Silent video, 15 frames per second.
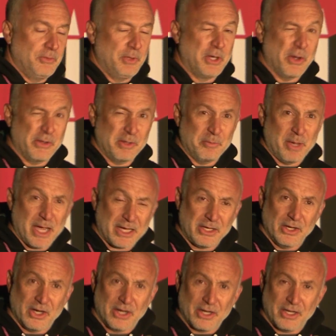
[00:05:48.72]
we go out in the
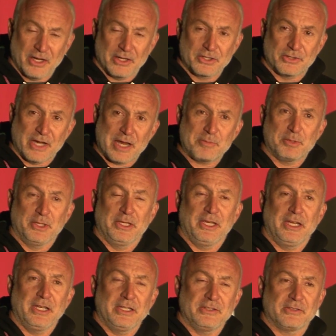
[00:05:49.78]
backyard on our
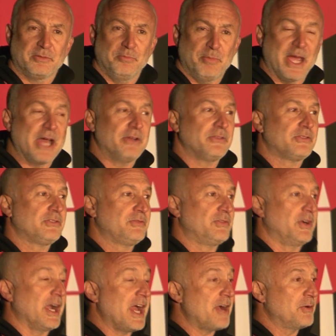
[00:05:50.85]
trampoline and just bounce
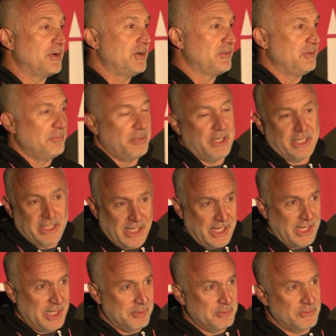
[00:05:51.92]
for hours and play
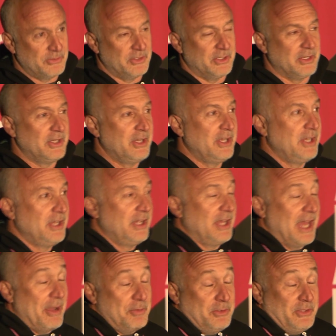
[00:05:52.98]
games. And
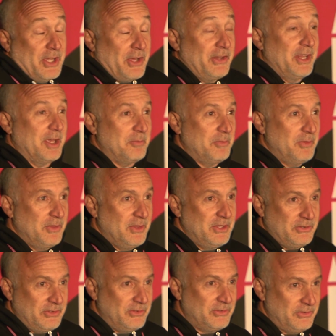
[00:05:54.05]
I would tell them,
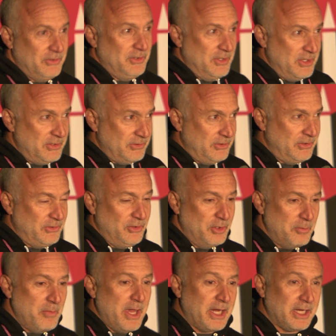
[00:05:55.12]
this is
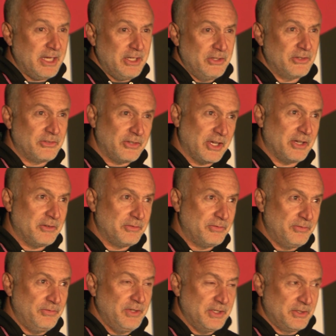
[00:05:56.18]
you're making yourself
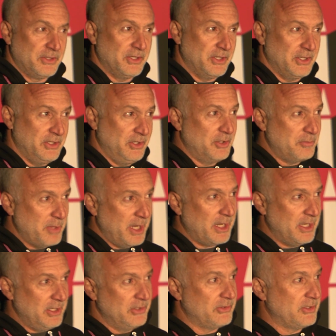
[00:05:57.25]
feel good. You're
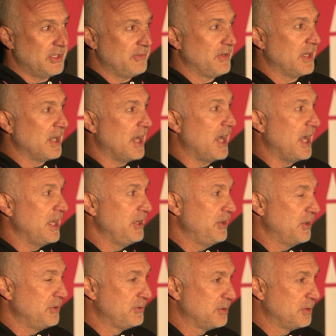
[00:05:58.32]
making yourself get high in your own